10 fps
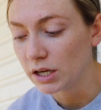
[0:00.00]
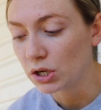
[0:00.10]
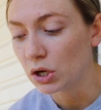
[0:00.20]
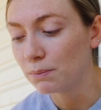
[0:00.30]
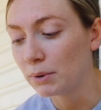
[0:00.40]

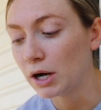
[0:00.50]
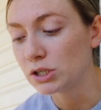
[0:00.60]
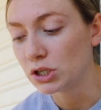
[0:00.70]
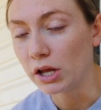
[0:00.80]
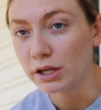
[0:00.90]
and Cooper,
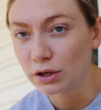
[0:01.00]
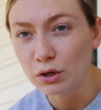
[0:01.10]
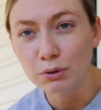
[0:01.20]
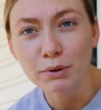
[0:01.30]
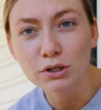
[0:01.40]
and Dolly and
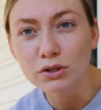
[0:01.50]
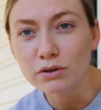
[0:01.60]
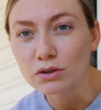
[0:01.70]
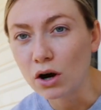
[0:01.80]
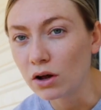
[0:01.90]
Cooper. So
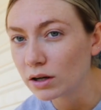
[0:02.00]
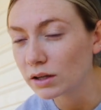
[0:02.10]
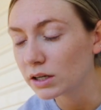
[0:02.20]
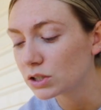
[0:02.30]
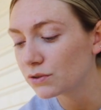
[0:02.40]
those are all our
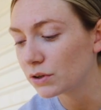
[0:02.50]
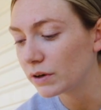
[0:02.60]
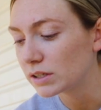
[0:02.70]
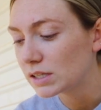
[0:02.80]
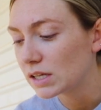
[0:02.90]
litters for the
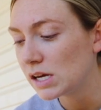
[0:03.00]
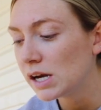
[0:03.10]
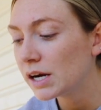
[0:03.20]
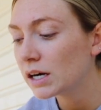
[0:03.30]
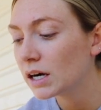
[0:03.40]
rest of the
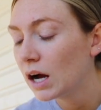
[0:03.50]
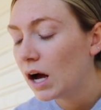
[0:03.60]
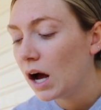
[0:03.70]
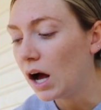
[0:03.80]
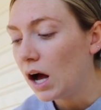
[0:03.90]
year.
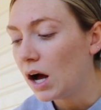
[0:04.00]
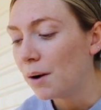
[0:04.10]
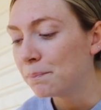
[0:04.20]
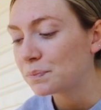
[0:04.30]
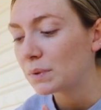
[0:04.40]

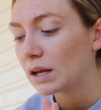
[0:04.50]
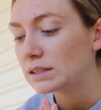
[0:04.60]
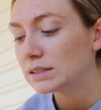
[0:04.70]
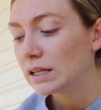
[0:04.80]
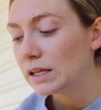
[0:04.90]

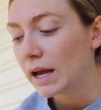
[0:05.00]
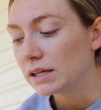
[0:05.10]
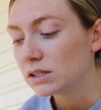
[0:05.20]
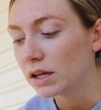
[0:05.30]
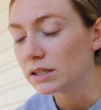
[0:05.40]
Tilly
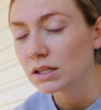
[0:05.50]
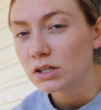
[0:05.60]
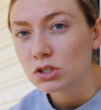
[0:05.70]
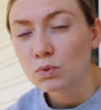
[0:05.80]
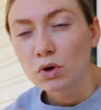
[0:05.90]
and Dolly's
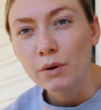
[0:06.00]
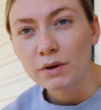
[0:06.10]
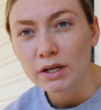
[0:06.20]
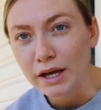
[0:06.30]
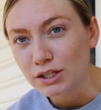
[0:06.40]
litters will go
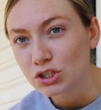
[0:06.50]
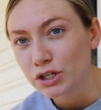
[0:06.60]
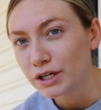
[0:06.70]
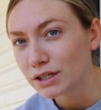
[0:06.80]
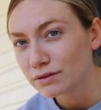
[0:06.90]
into next
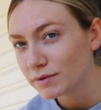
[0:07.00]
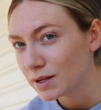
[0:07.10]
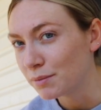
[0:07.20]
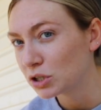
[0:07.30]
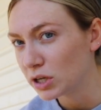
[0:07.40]
year,
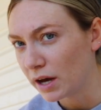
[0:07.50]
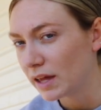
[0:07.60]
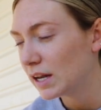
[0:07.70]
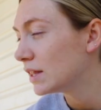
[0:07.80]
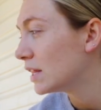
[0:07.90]
similar to how
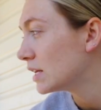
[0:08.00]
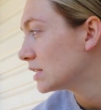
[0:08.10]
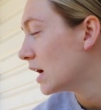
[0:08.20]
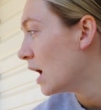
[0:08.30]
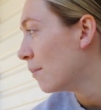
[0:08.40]
they did this
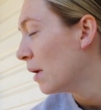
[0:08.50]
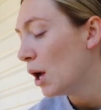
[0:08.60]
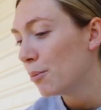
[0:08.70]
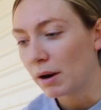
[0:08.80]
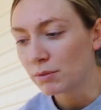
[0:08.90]
time.
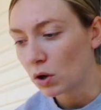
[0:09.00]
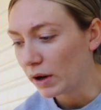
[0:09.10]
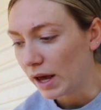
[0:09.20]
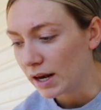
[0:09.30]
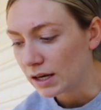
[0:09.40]
But I'm going
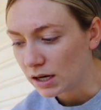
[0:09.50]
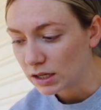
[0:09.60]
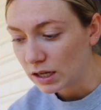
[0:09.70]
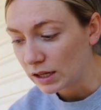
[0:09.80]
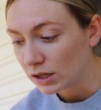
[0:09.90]
ahead and
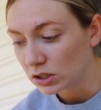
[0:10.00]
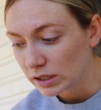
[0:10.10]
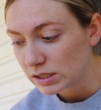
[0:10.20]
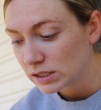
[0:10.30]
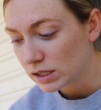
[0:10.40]
getting their
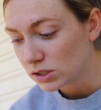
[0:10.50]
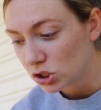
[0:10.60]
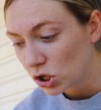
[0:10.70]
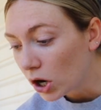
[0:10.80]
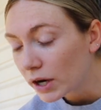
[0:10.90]
list
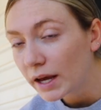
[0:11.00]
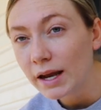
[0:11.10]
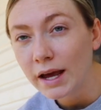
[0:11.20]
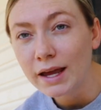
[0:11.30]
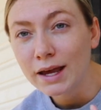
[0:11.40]

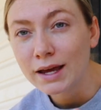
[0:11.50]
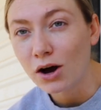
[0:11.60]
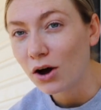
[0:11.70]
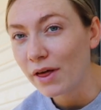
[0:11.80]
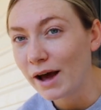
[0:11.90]
started and
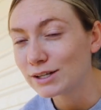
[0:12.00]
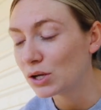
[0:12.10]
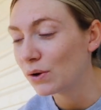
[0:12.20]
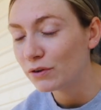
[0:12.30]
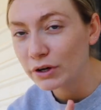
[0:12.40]
all that.
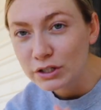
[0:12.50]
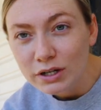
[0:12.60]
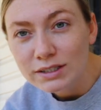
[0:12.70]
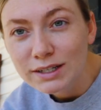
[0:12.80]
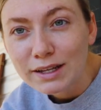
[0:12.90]
So if you're
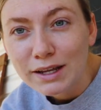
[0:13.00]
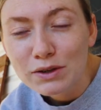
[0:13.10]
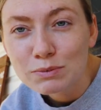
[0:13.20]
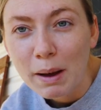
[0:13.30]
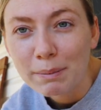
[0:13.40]
interested in any of
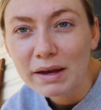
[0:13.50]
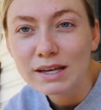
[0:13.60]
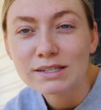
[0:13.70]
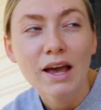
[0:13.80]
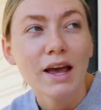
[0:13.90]
those
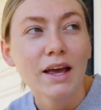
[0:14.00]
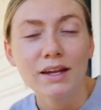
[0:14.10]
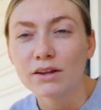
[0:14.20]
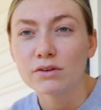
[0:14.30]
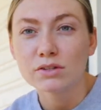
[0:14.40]
puppies,
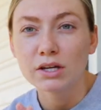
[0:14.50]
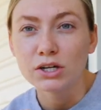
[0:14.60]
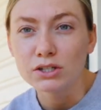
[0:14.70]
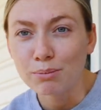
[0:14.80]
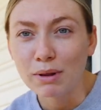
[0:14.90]
any of those
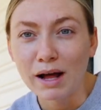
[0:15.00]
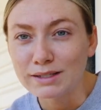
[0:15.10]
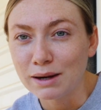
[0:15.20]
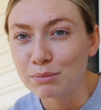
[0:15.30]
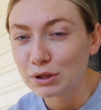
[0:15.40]
litters, apply
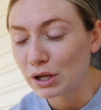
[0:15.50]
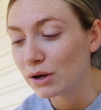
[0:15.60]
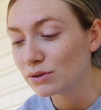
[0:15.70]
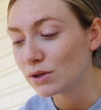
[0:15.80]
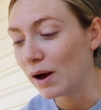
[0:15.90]
down
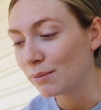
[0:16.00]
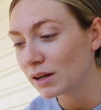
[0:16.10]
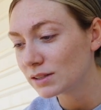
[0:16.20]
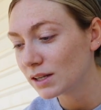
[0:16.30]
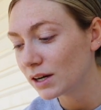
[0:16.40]
below. So I'm going
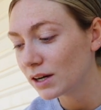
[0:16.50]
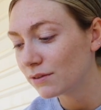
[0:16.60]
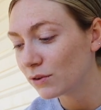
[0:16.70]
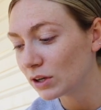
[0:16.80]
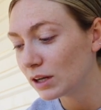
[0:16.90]
to sit here
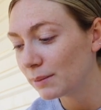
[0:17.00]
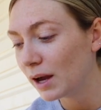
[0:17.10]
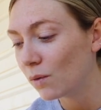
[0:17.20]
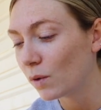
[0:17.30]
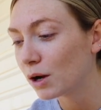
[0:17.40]
for a little
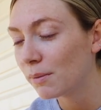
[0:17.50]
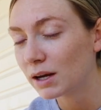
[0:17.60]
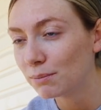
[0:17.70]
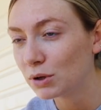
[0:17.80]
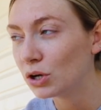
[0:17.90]
bit, work on my
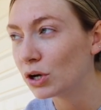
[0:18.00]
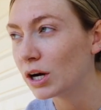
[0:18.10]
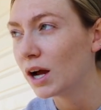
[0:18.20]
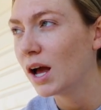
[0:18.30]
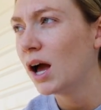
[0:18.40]

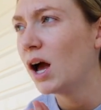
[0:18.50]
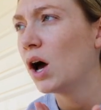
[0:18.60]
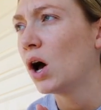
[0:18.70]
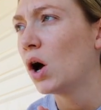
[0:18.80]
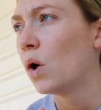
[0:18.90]
computer,
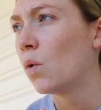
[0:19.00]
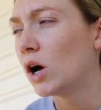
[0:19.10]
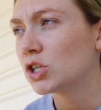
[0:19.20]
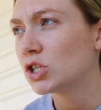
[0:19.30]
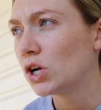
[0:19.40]

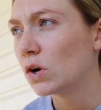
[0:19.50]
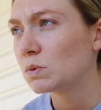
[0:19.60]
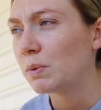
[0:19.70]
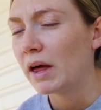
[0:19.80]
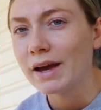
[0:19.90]
watch the
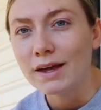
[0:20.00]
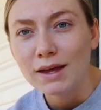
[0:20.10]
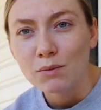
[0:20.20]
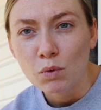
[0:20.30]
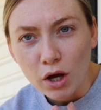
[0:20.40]
dogs play, and
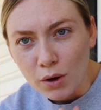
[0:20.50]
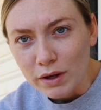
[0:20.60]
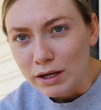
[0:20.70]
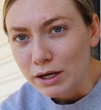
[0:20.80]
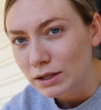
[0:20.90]
then we'll go
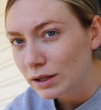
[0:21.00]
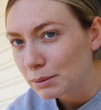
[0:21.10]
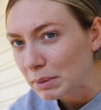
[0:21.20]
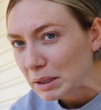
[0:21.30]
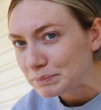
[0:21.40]
in here in a
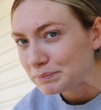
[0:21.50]
little bit.